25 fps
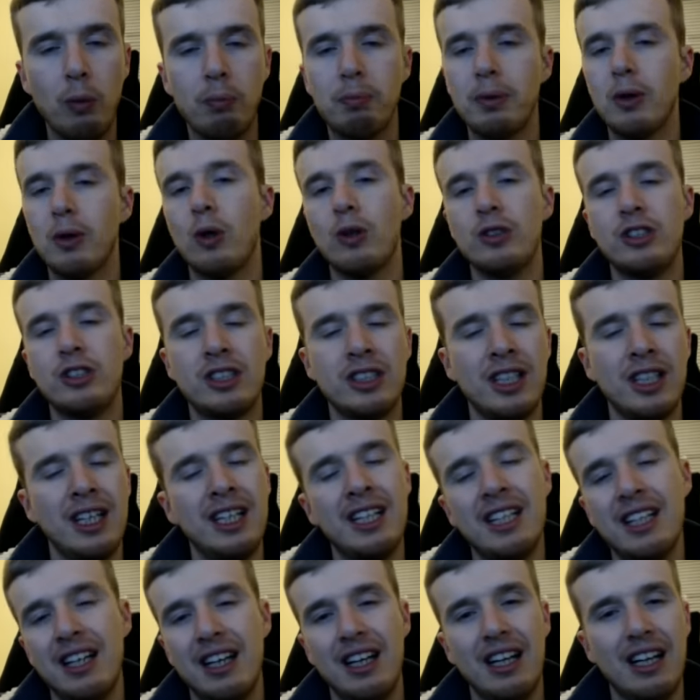boards
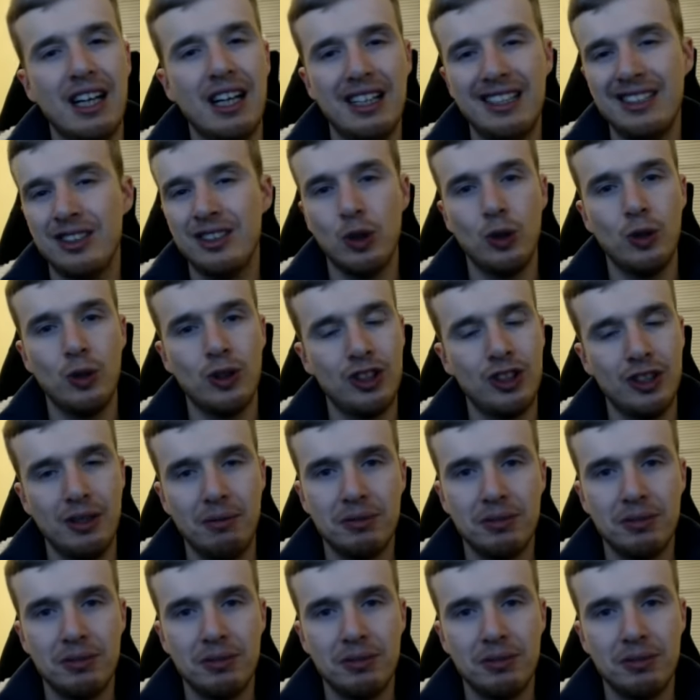is awesome.